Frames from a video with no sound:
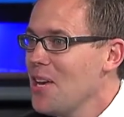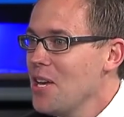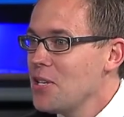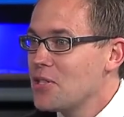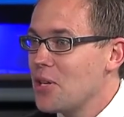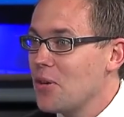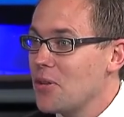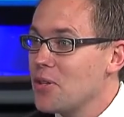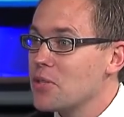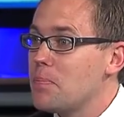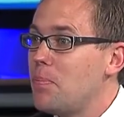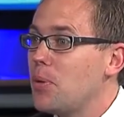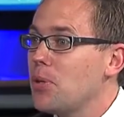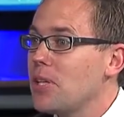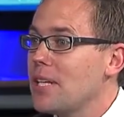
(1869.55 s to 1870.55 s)
So there's
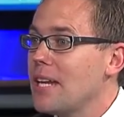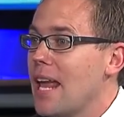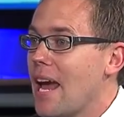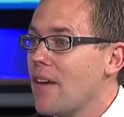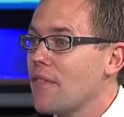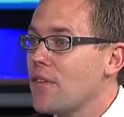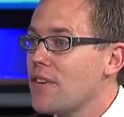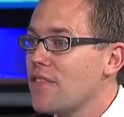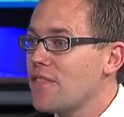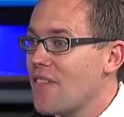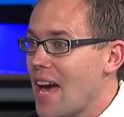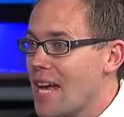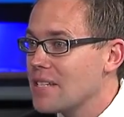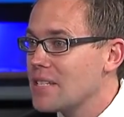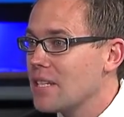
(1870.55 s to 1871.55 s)
bullying in every
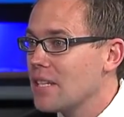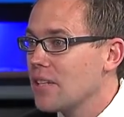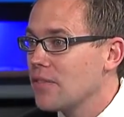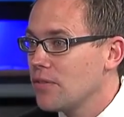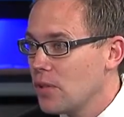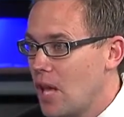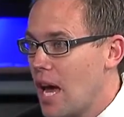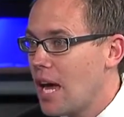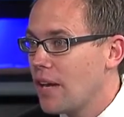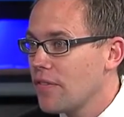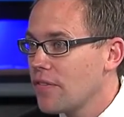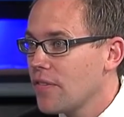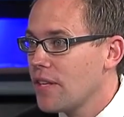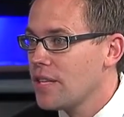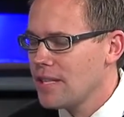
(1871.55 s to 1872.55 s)
facet of
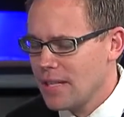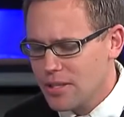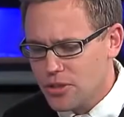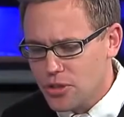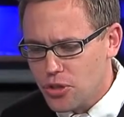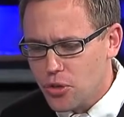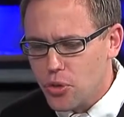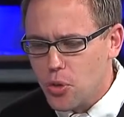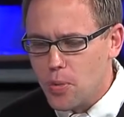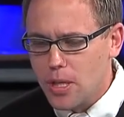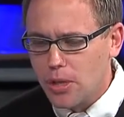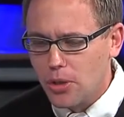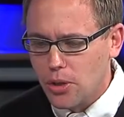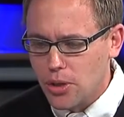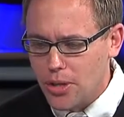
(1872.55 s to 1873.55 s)
life. And the sooner we
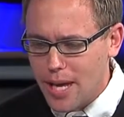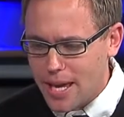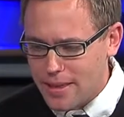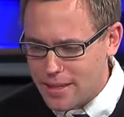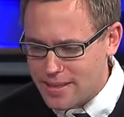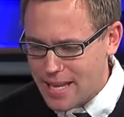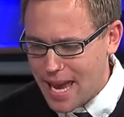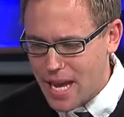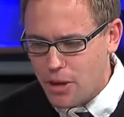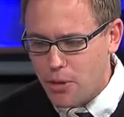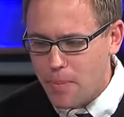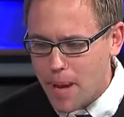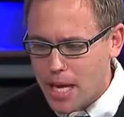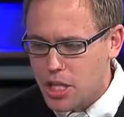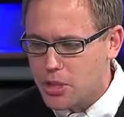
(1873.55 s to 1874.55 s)
learn these anger
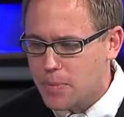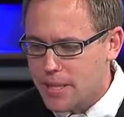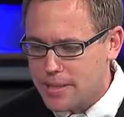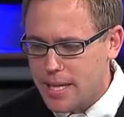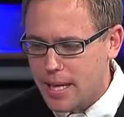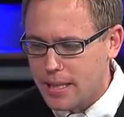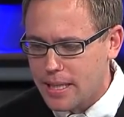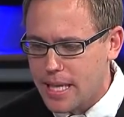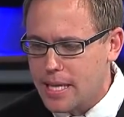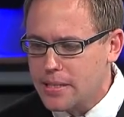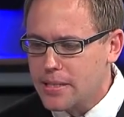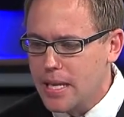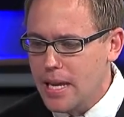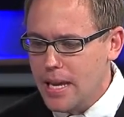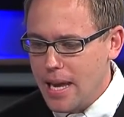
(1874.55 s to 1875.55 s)
management techniques
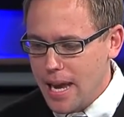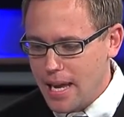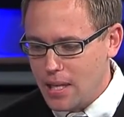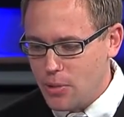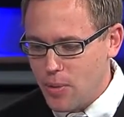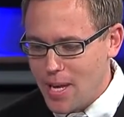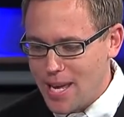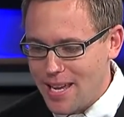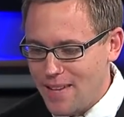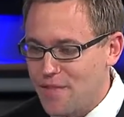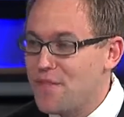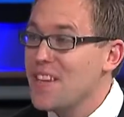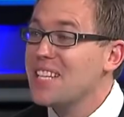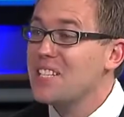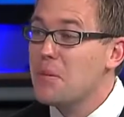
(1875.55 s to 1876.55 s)
and we
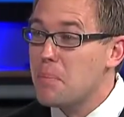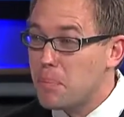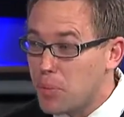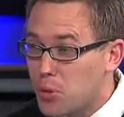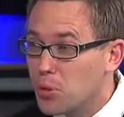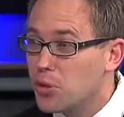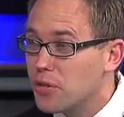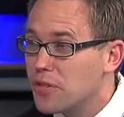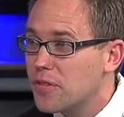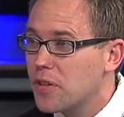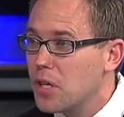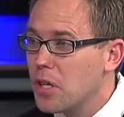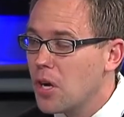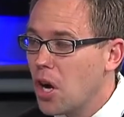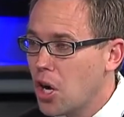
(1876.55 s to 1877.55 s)
victim-proof
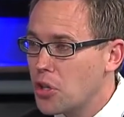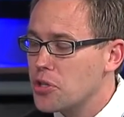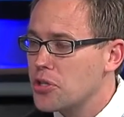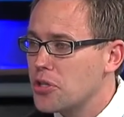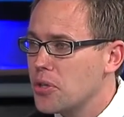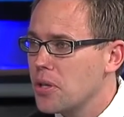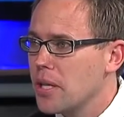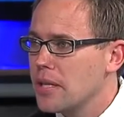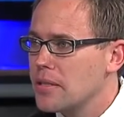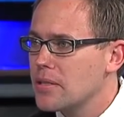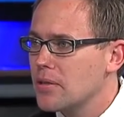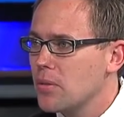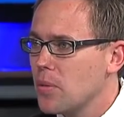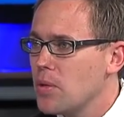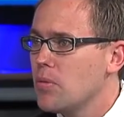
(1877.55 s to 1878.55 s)
our students,
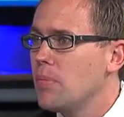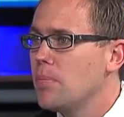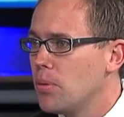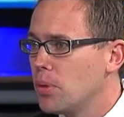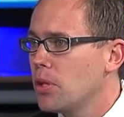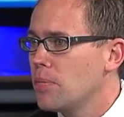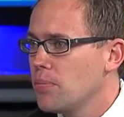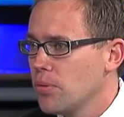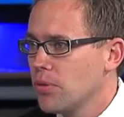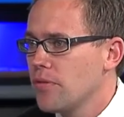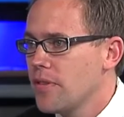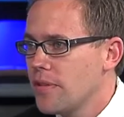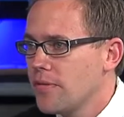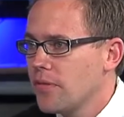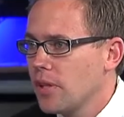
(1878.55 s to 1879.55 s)
we will bully-proof
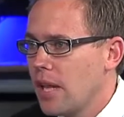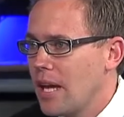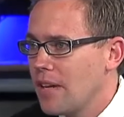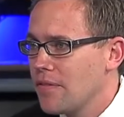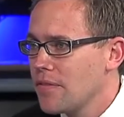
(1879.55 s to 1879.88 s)
them for life.